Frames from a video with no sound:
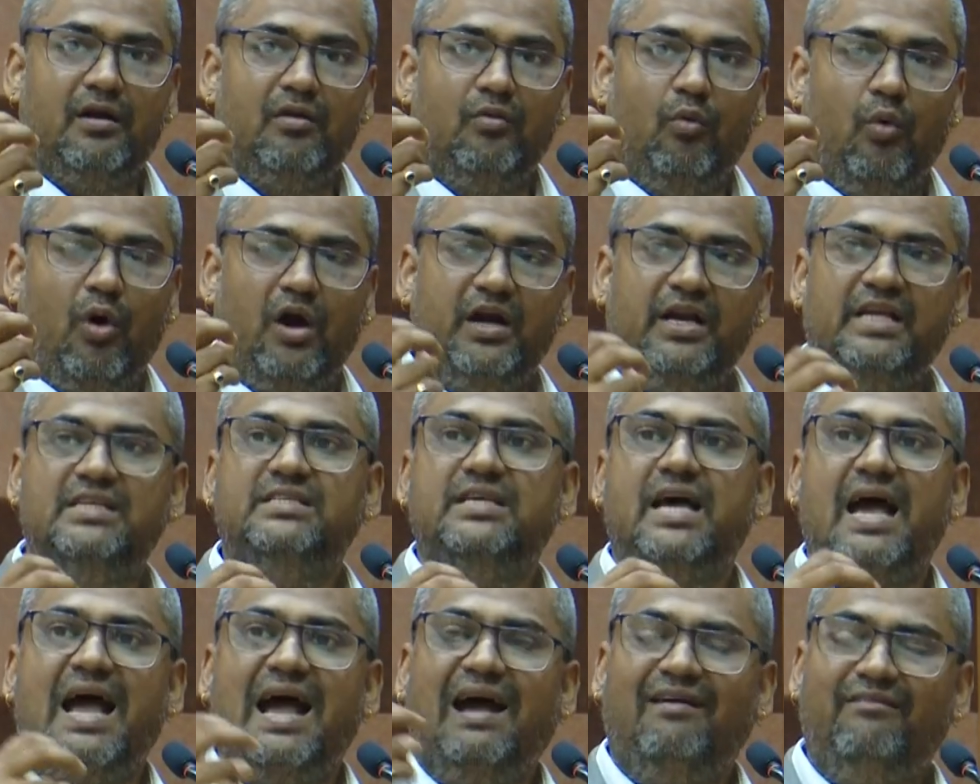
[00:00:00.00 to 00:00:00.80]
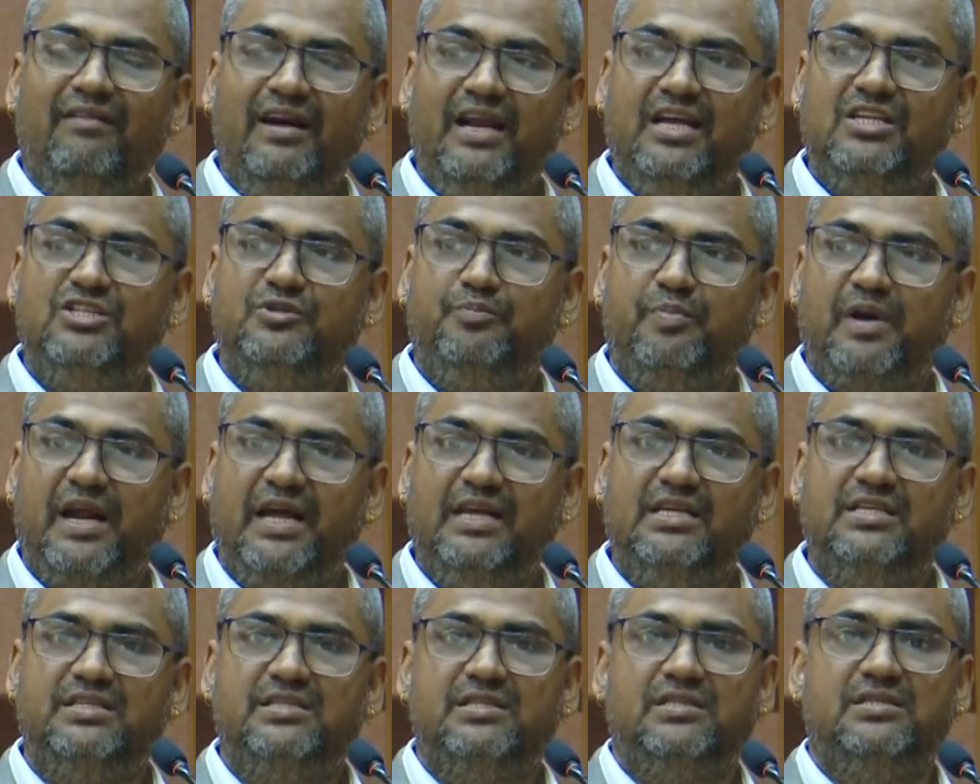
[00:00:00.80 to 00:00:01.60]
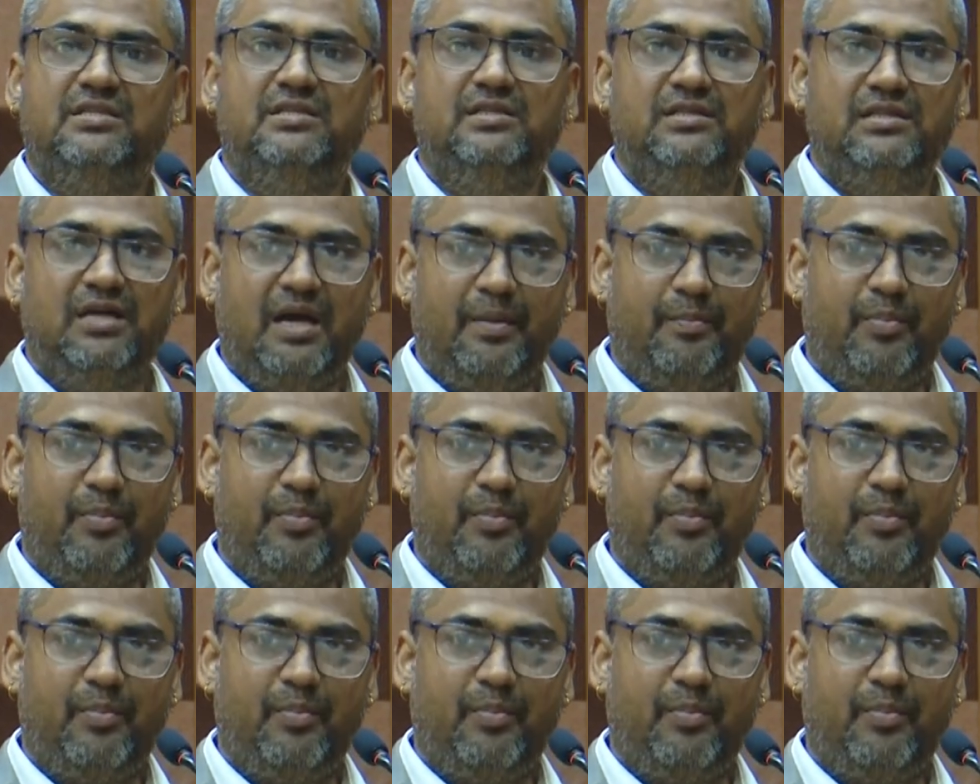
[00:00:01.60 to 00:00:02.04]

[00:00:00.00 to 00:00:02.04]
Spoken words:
what is the average price a